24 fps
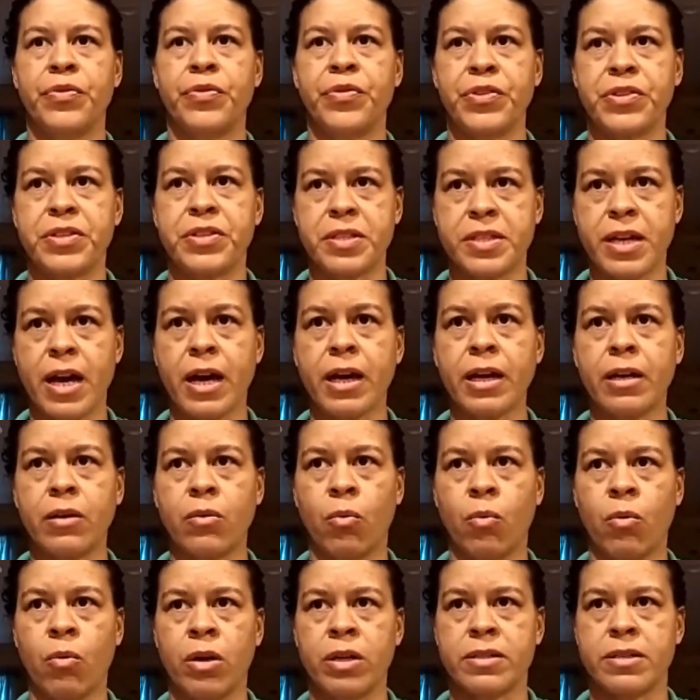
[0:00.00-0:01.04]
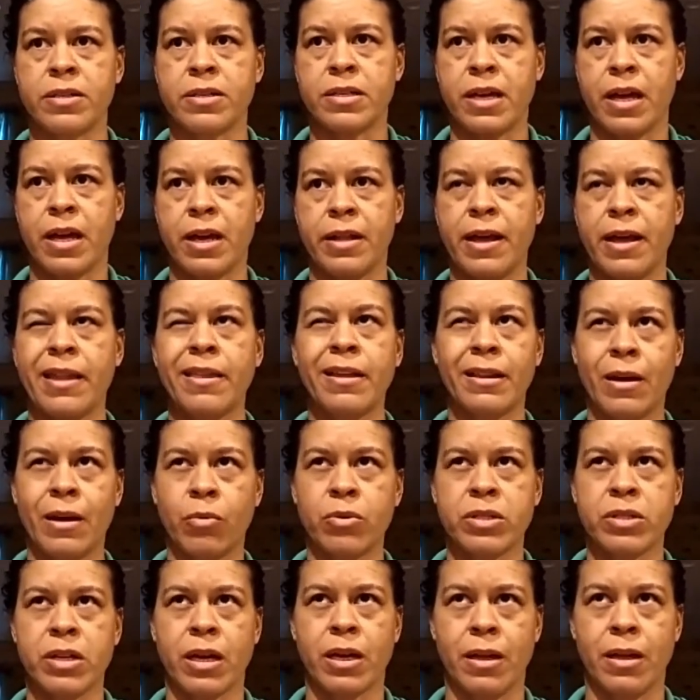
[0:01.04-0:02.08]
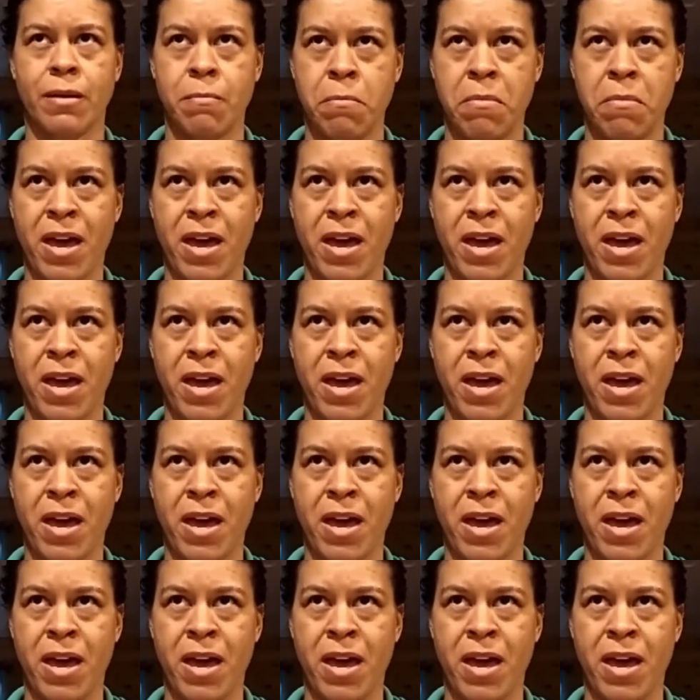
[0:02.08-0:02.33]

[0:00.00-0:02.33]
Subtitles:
The second one said, I think that was like in